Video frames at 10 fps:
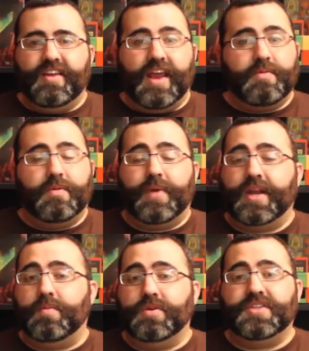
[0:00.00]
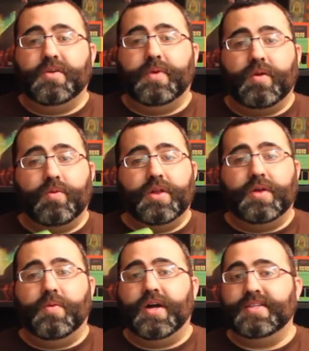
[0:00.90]
to name it my number two, but it
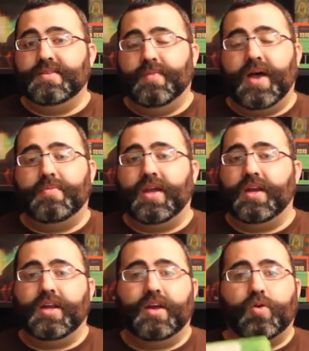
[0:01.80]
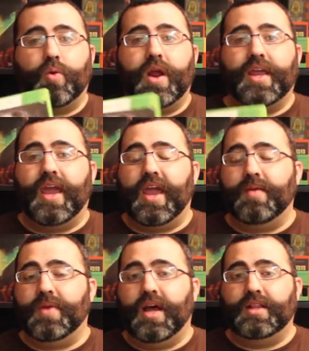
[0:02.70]
really was, in my opinion, a great
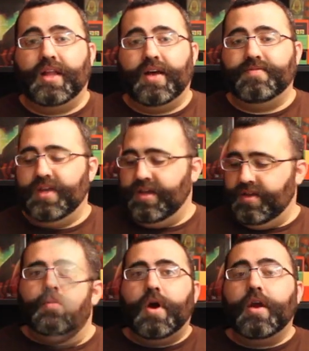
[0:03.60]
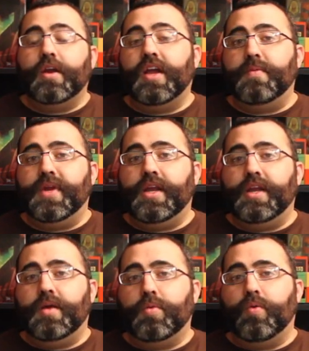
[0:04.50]
game, and I loved it. All right, and coming in
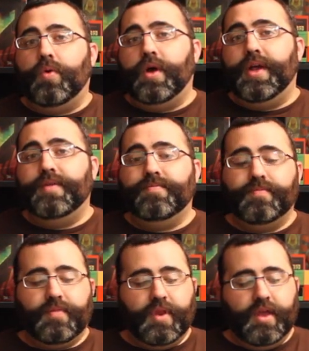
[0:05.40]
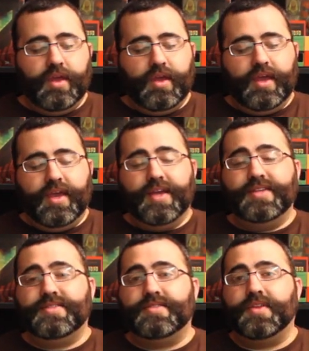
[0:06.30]
at number one,
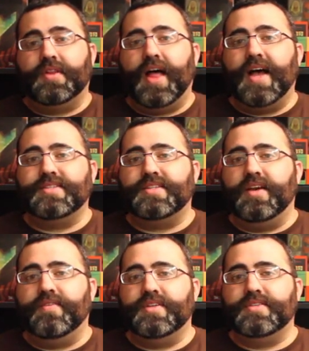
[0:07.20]
is The Last of